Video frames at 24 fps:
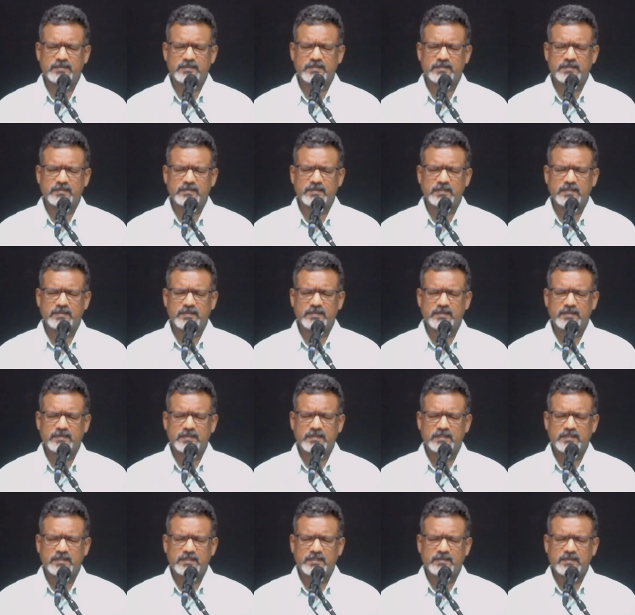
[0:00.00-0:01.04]

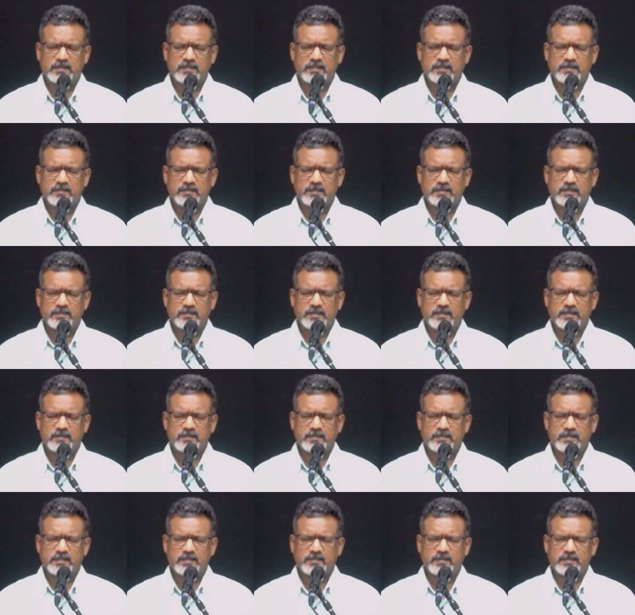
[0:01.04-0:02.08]

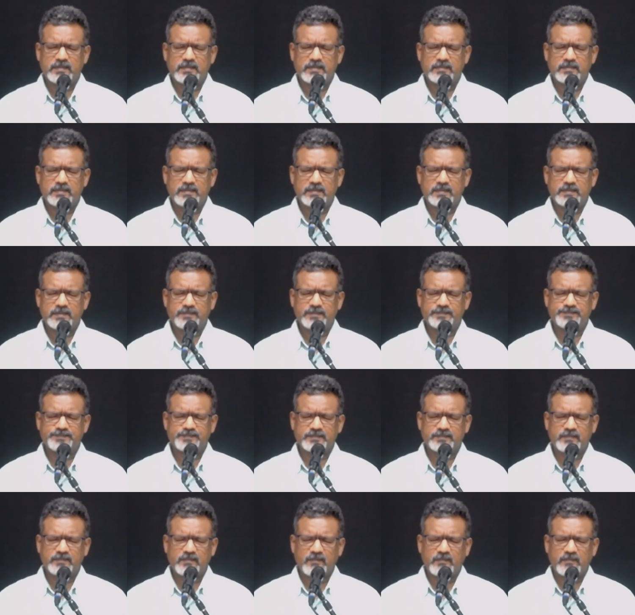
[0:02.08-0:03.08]
Nothing is said.